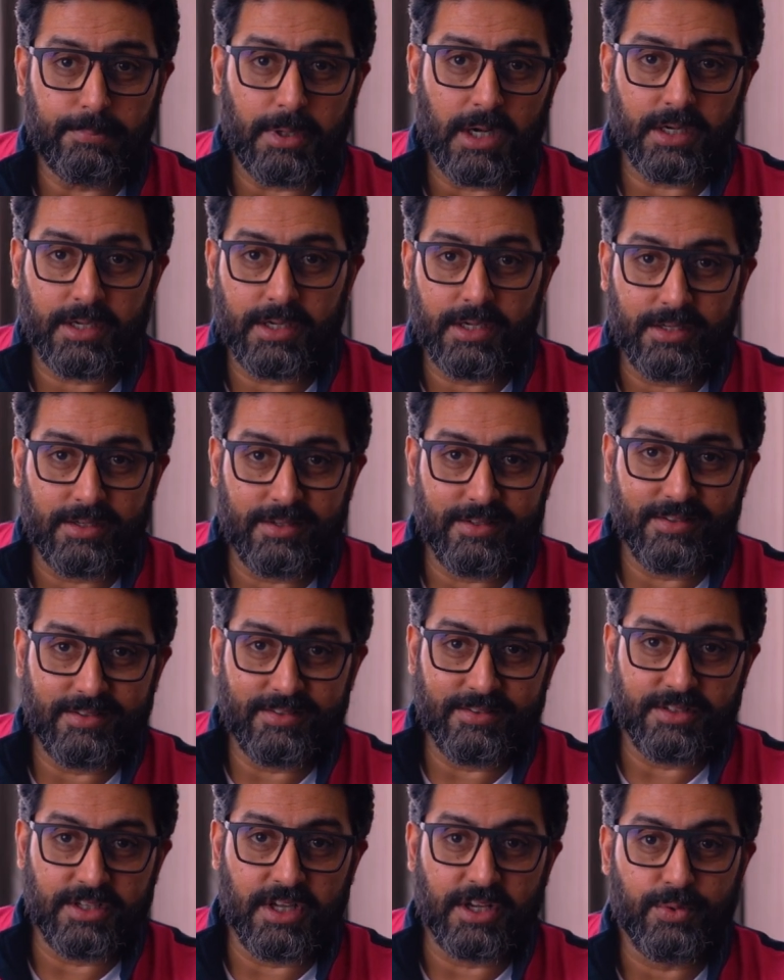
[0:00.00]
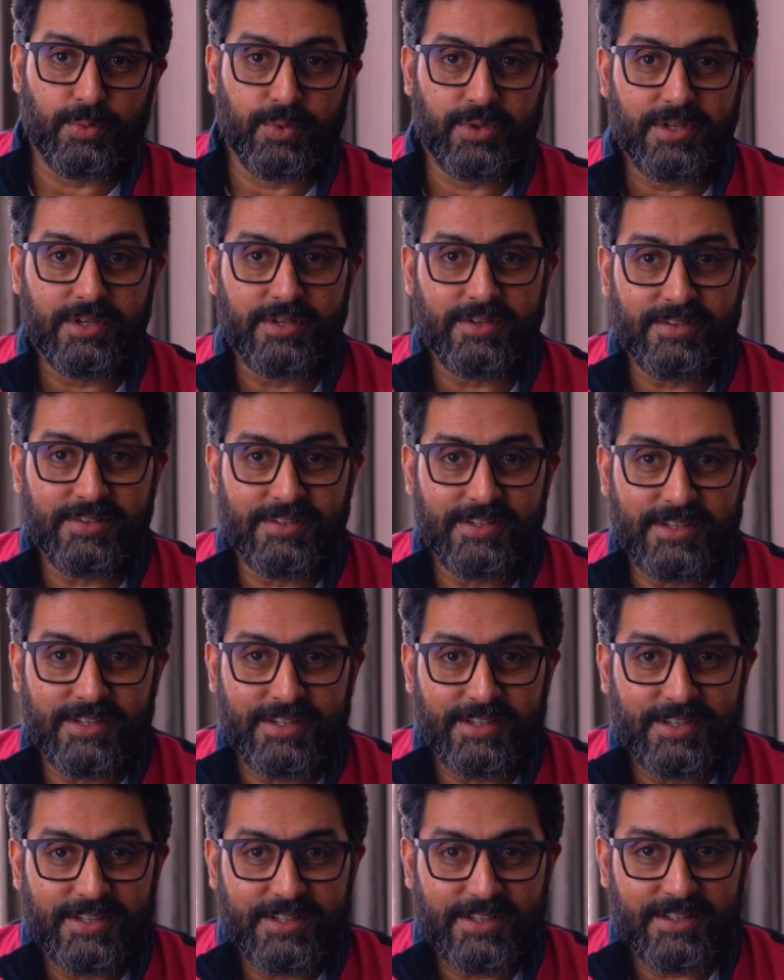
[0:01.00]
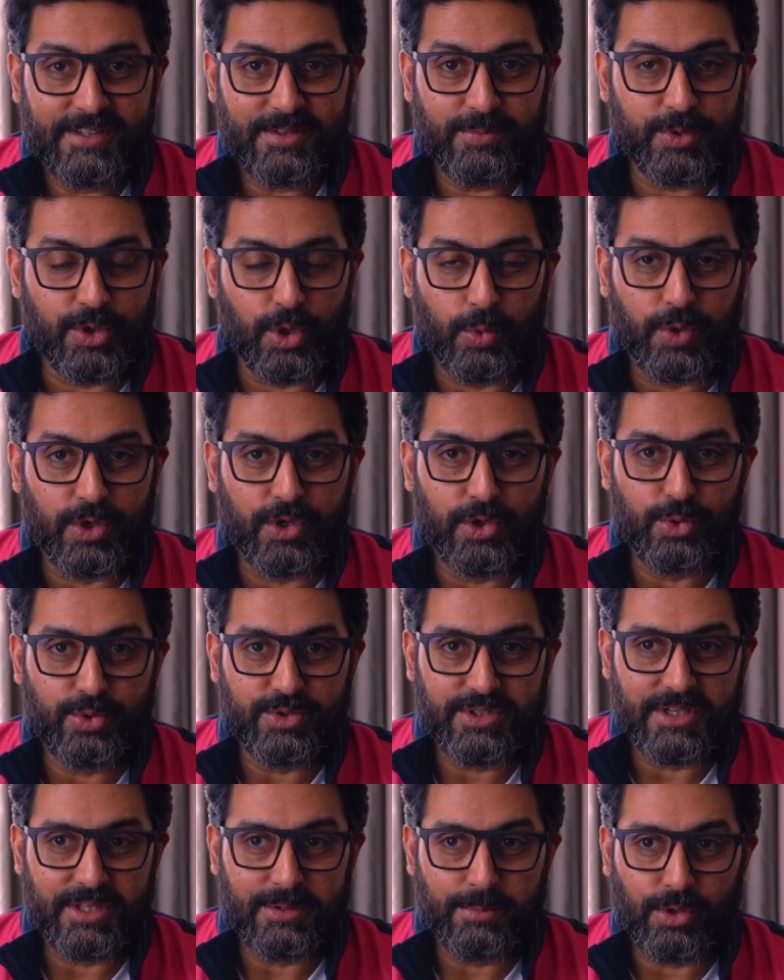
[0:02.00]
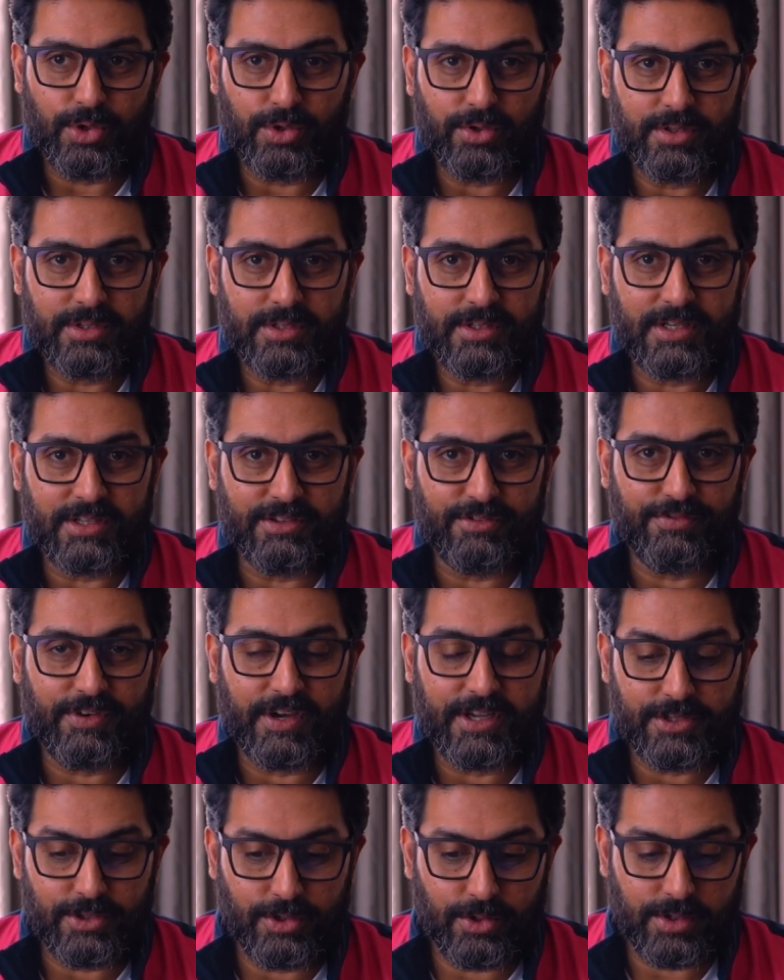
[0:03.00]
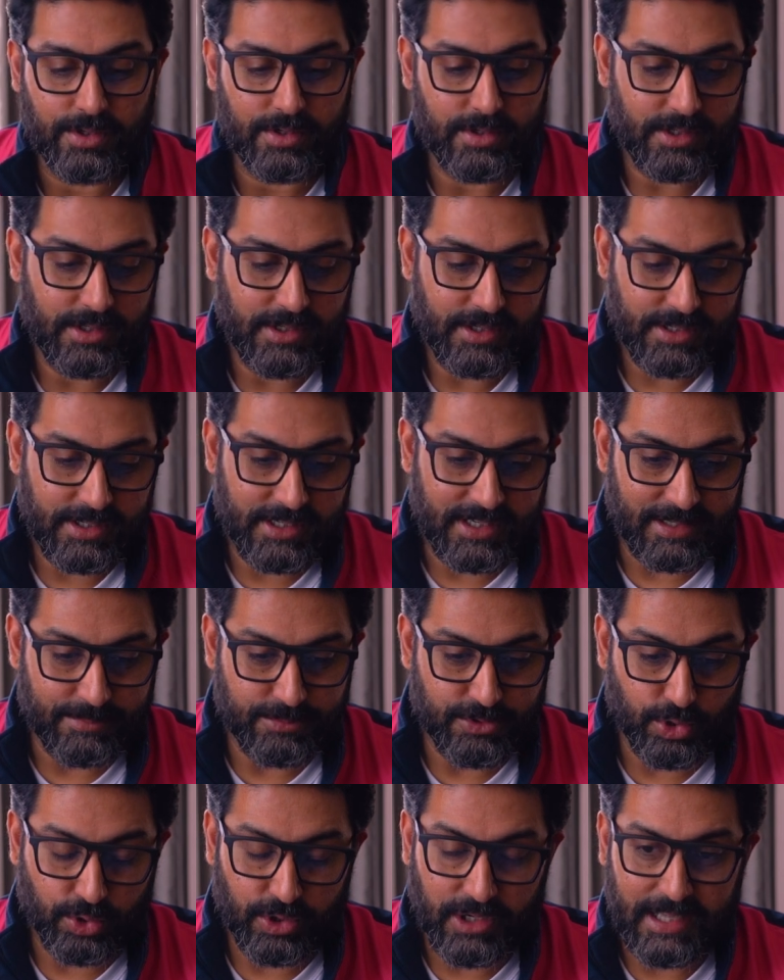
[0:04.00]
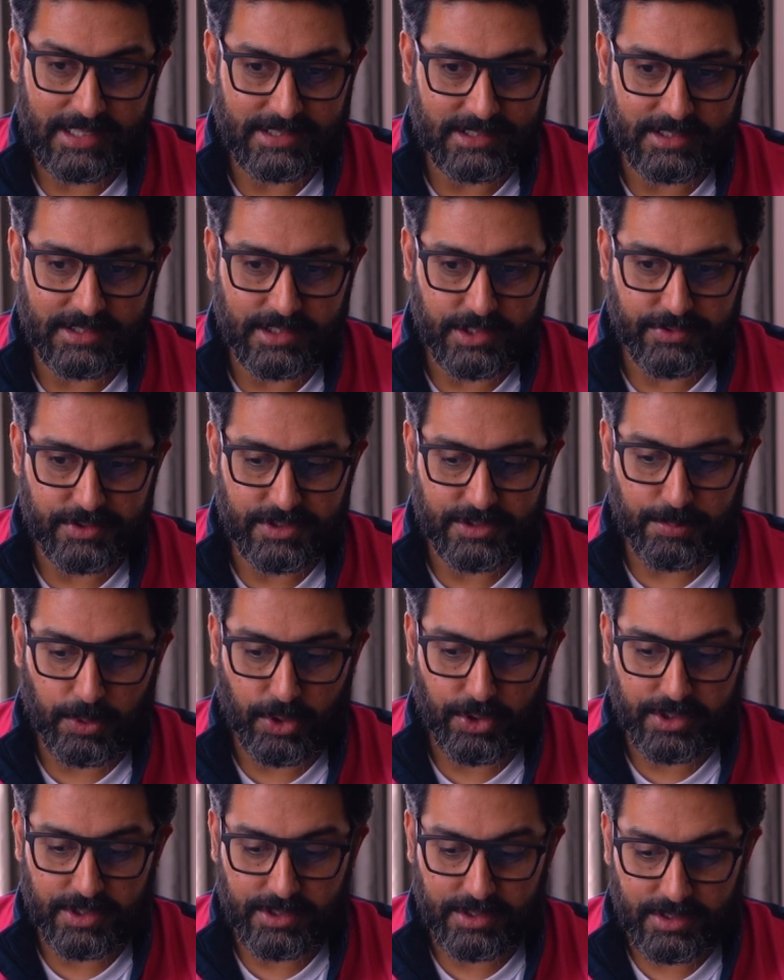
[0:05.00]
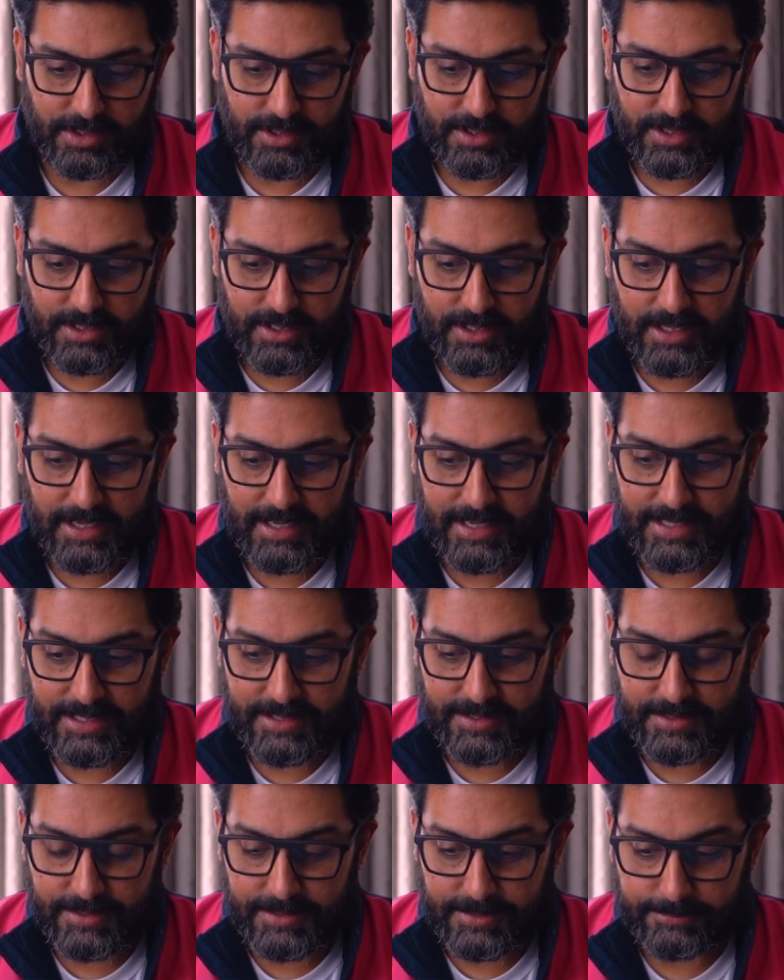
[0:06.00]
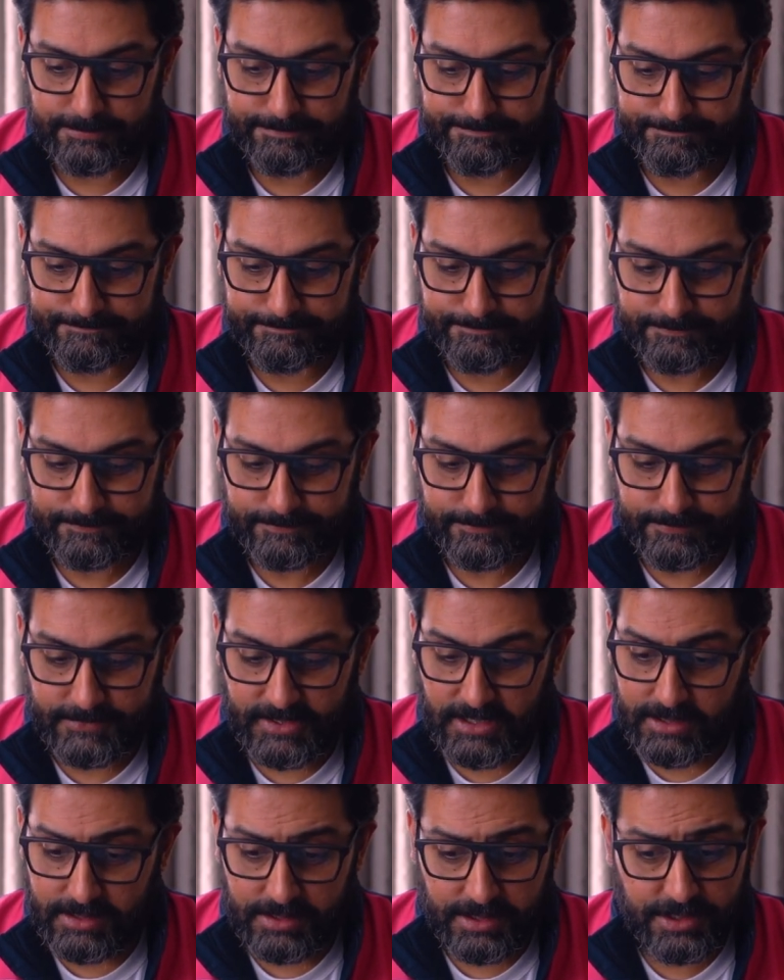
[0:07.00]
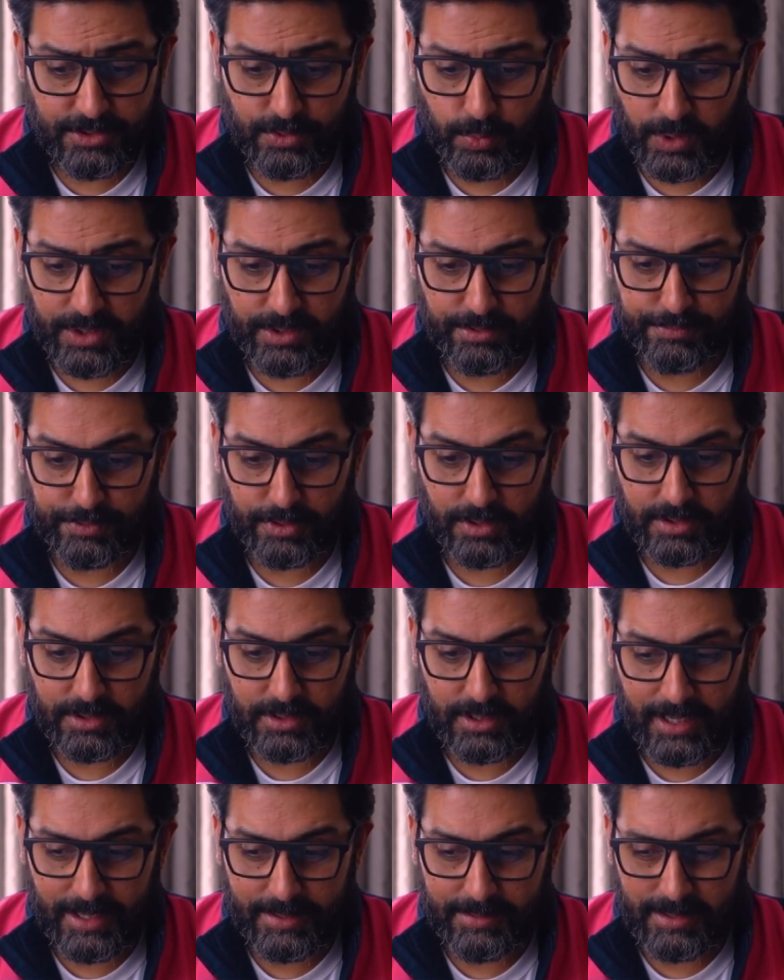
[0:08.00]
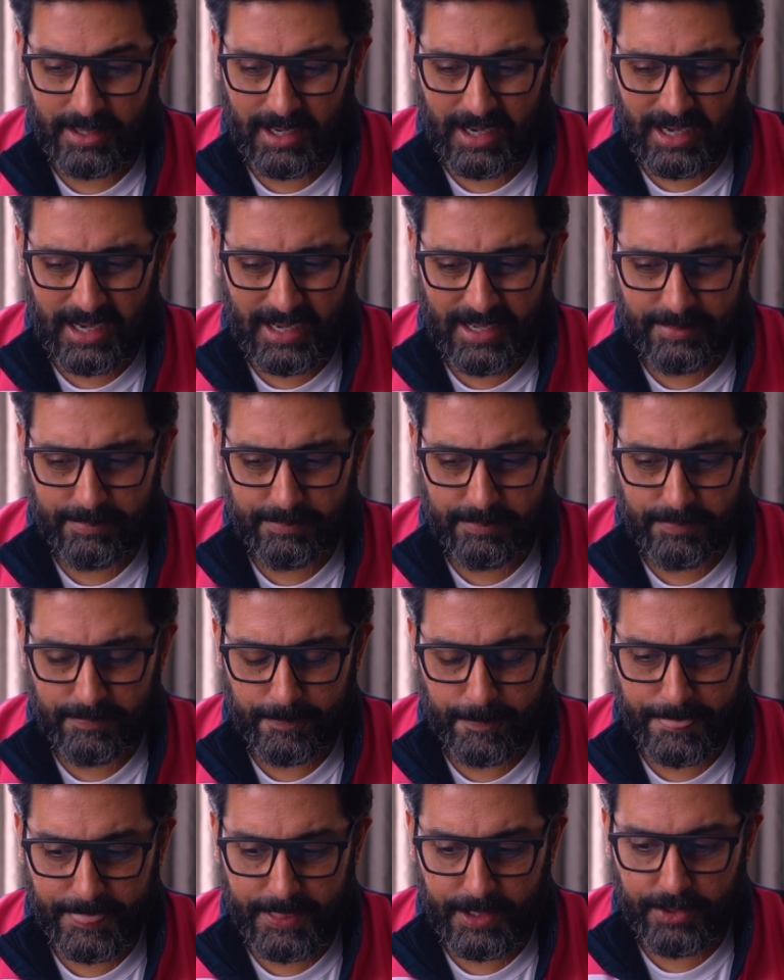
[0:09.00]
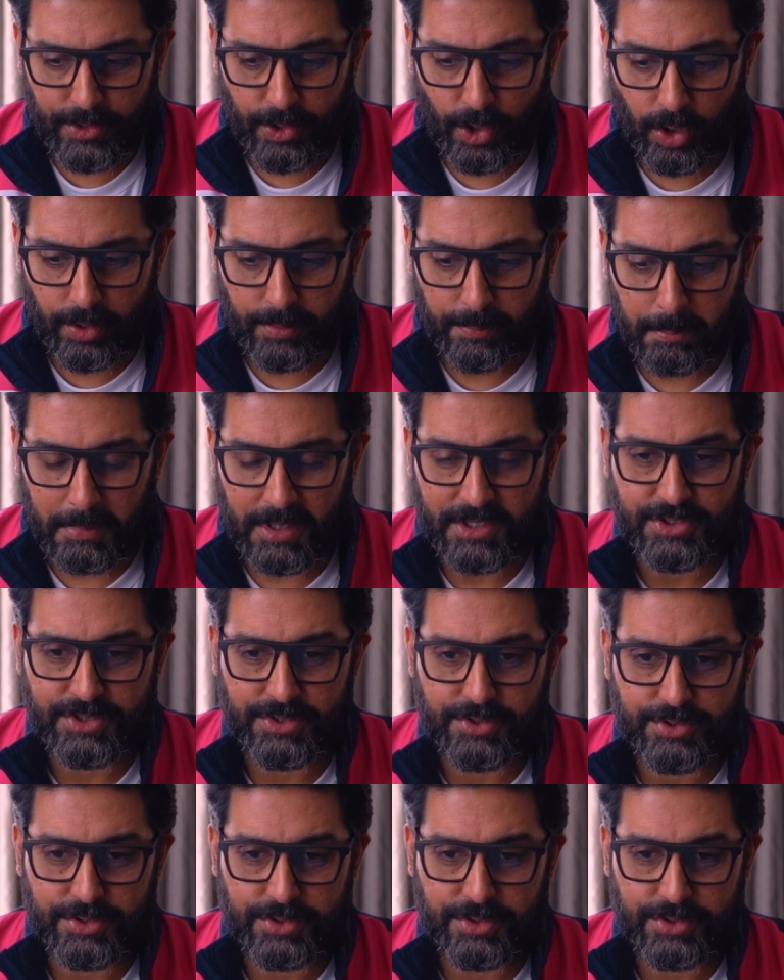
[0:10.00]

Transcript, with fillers: park it, done with it. We don't want to lose anymore, let's fight on. And I'm so glad that they responded and um, it's wonderful. I, I'm not much